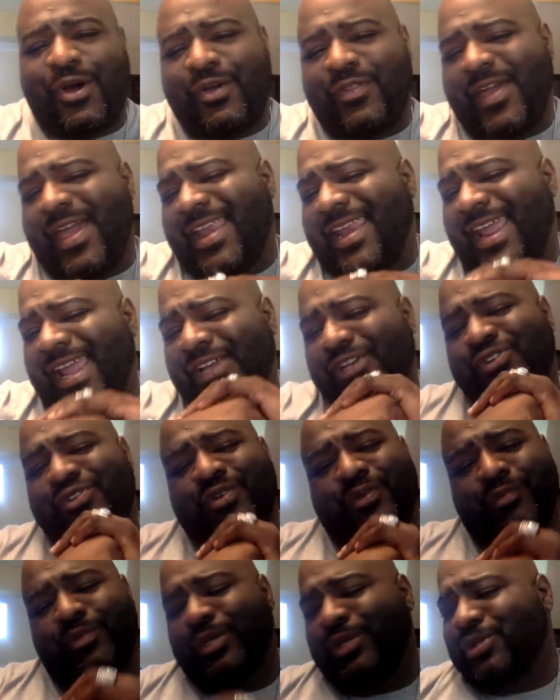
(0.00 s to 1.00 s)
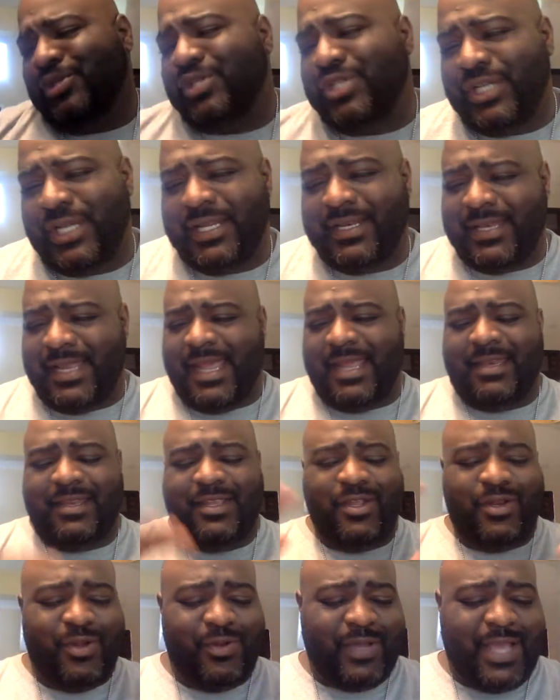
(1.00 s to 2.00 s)
that extra bullshit that
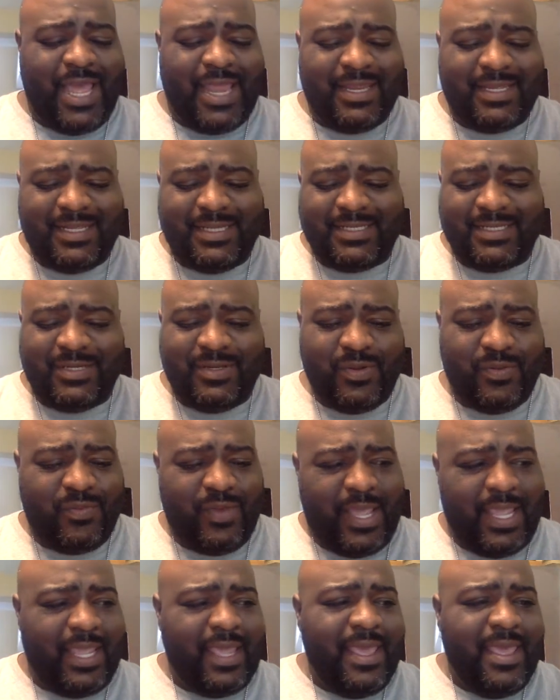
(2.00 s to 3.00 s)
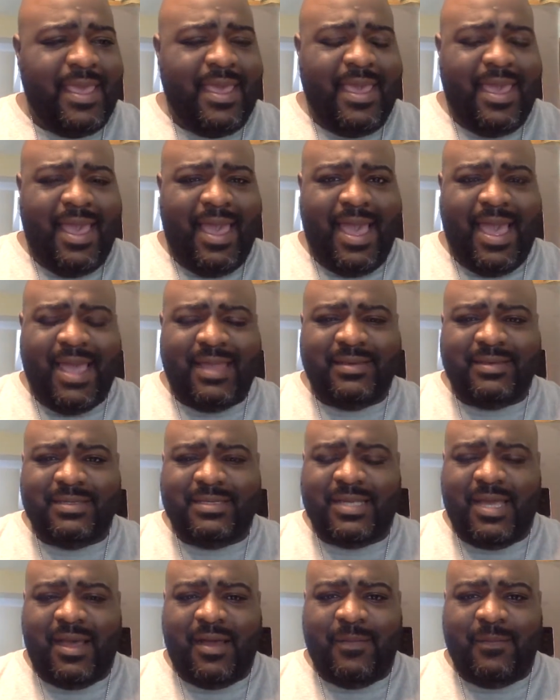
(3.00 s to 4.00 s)
kind of gets in the way. And
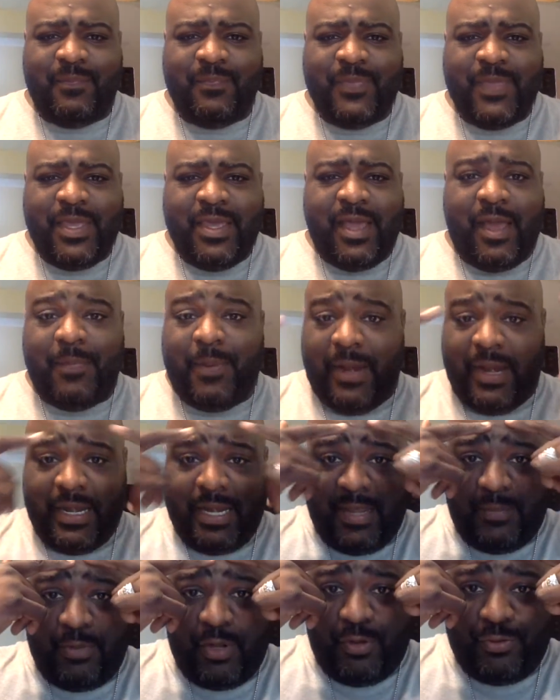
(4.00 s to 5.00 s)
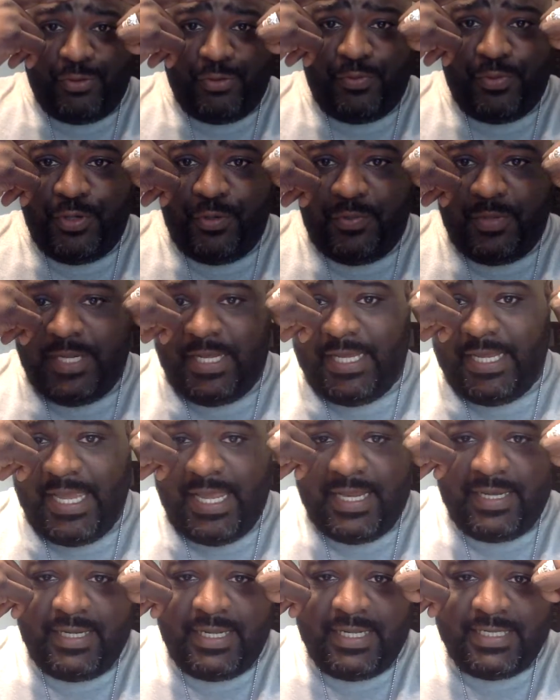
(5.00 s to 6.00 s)
apparently I'm going through puberty
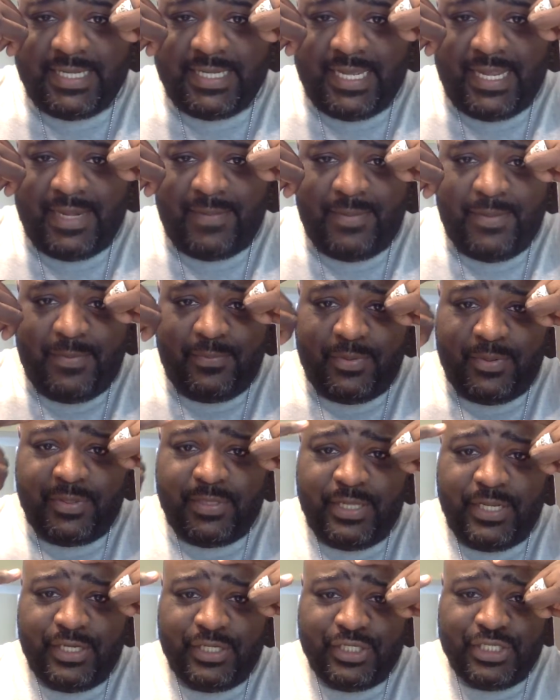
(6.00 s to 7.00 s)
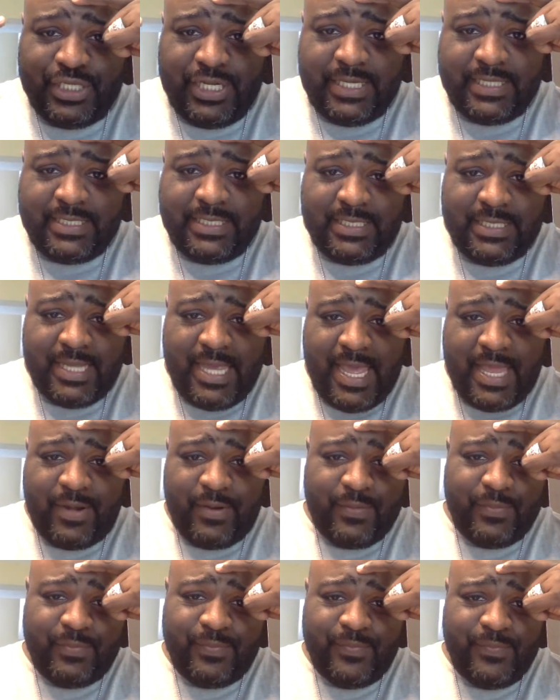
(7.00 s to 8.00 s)
again because I got a pimple and shit. I
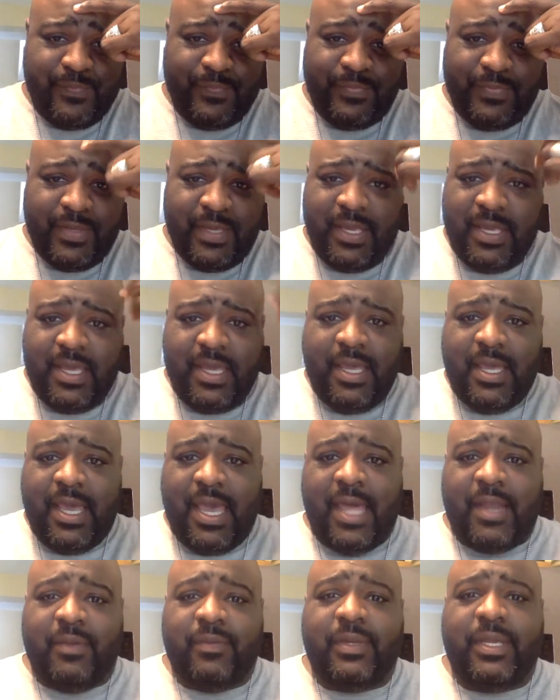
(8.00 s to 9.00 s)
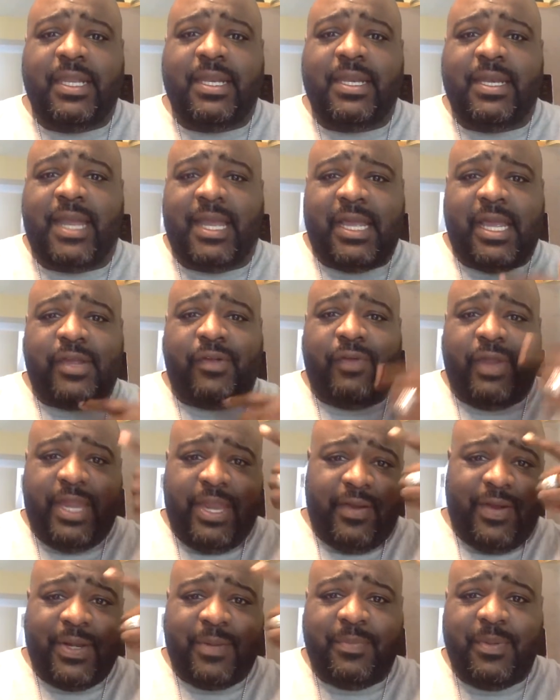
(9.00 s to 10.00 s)
don't get it. I got gray
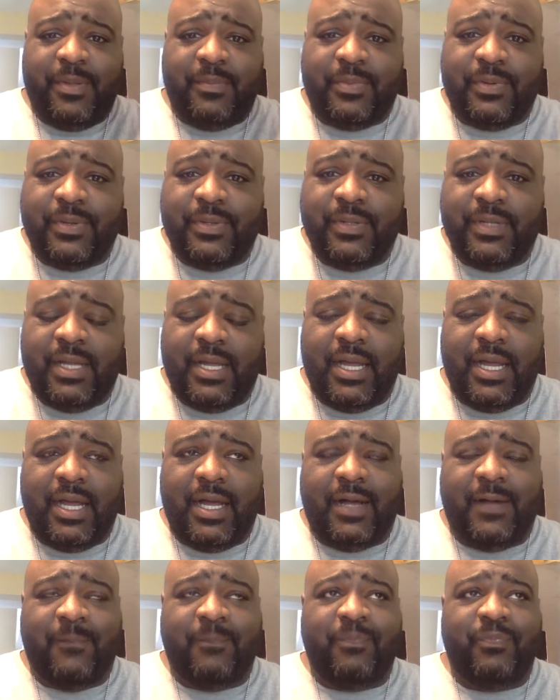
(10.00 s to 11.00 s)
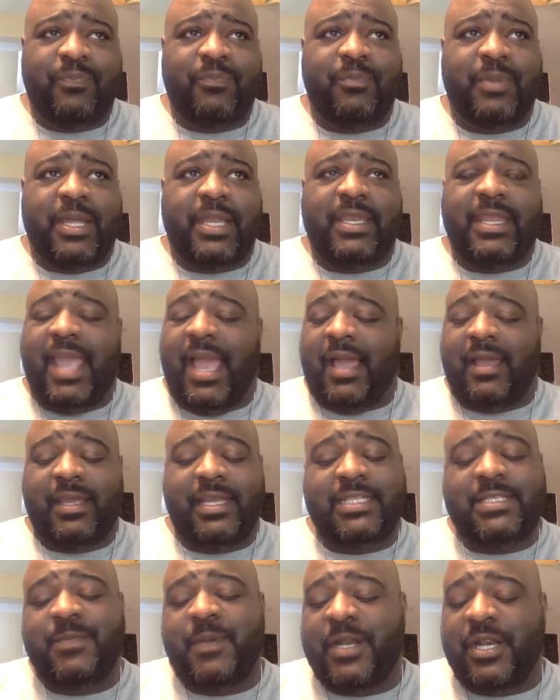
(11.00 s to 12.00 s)
hair and a pimple. But yeah,
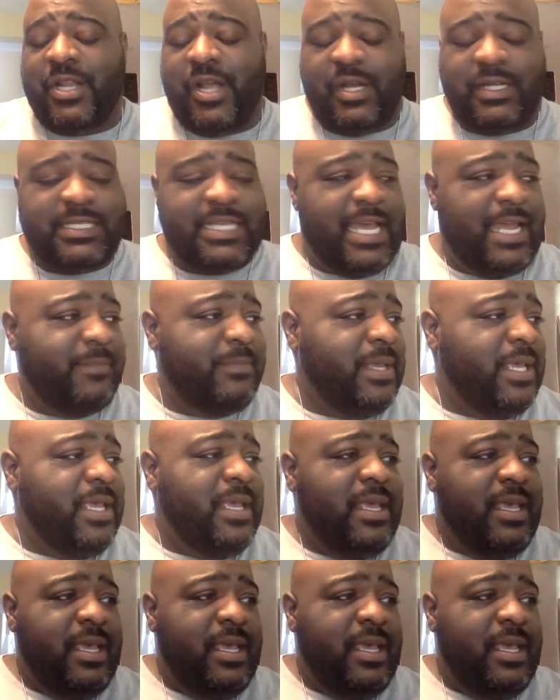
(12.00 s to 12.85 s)
it's been a long time.